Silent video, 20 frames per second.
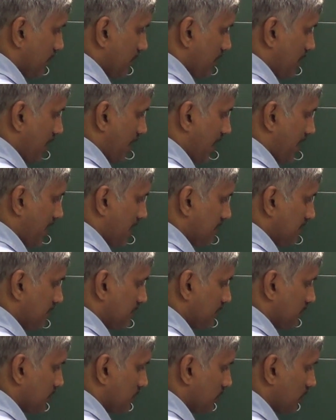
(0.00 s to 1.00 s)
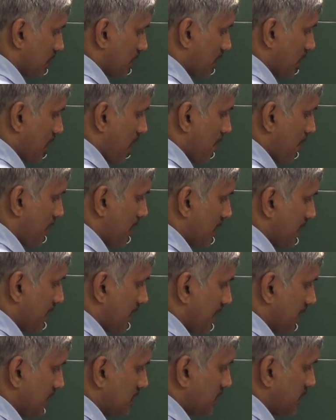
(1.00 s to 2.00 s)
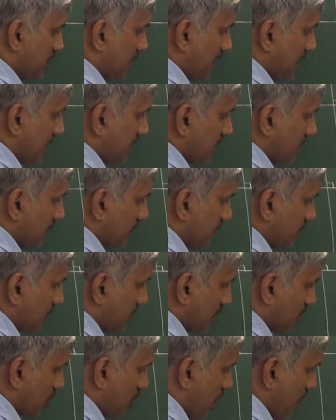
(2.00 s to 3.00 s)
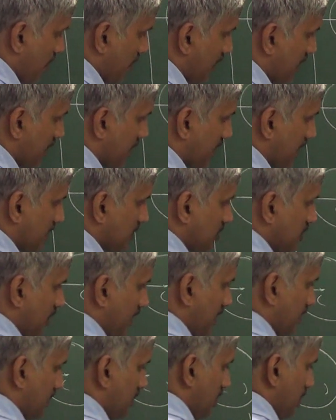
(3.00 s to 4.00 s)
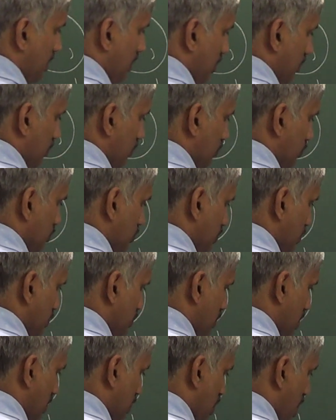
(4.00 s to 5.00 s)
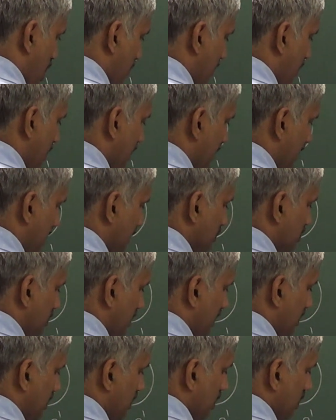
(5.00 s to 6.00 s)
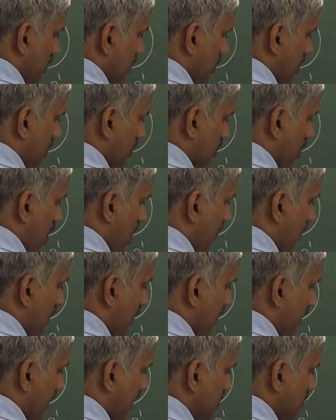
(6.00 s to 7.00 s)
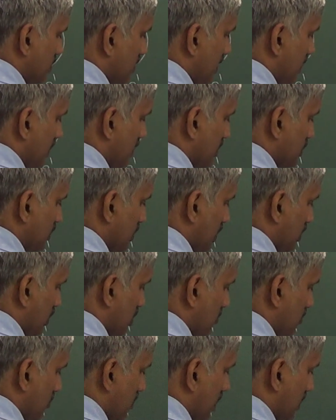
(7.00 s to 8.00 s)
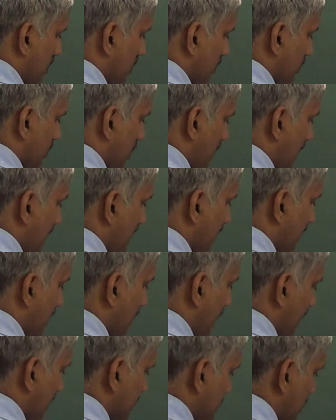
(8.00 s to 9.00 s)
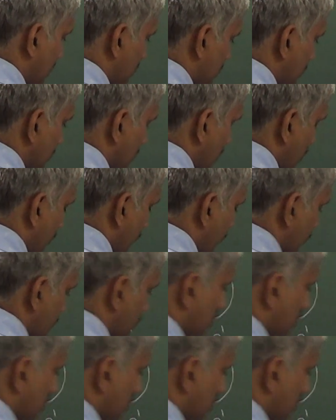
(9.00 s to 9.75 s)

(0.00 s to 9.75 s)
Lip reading: then the common tangent, this is the common tangent. That common tangent is nothing but the radical axis, which